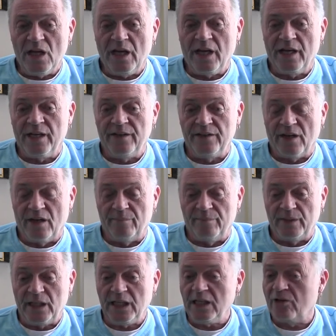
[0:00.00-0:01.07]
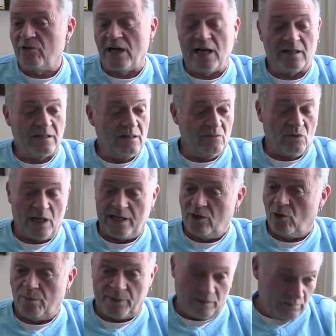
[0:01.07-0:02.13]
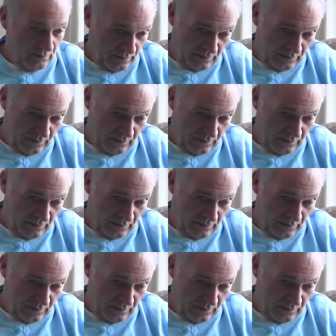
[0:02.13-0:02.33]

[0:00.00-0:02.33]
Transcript: and um, he cracked it wide open